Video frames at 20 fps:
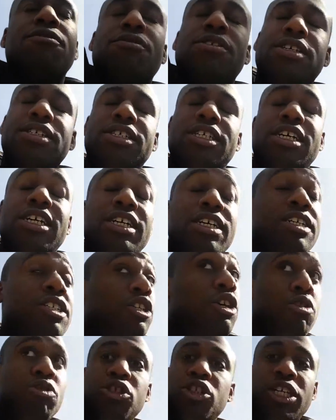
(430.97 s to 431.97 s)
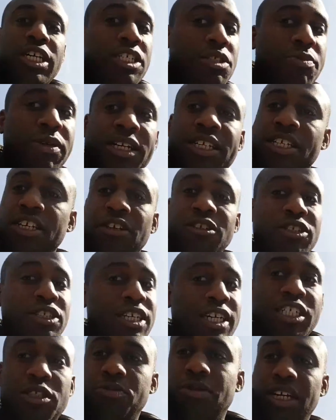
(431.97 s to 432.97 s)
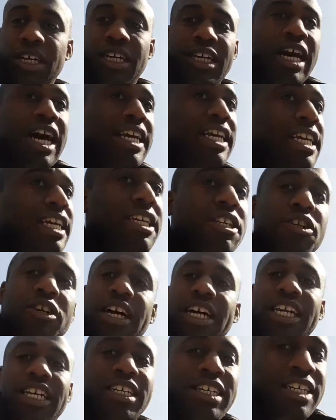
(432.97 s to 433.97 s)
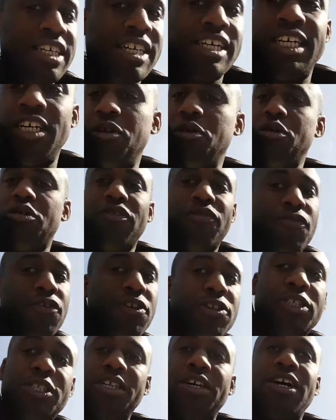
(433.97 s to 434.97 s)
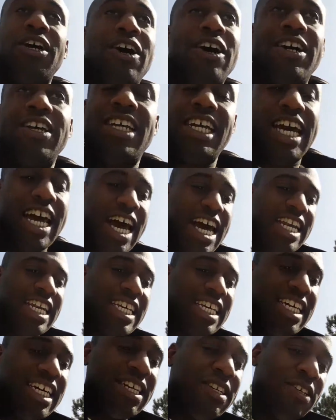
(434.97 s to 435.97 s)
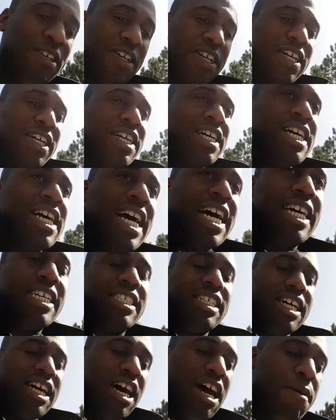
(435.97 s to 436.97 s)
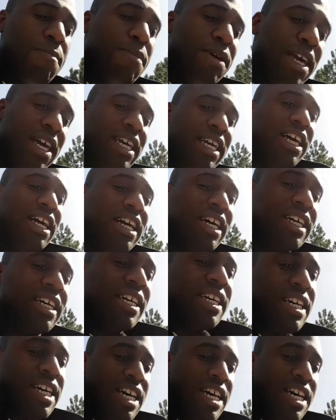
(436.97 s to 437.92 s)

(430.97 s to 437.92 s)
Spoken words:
Forenza. Don't judge me, don't judge me, I needed credit. It was the first car that I had to get as being young.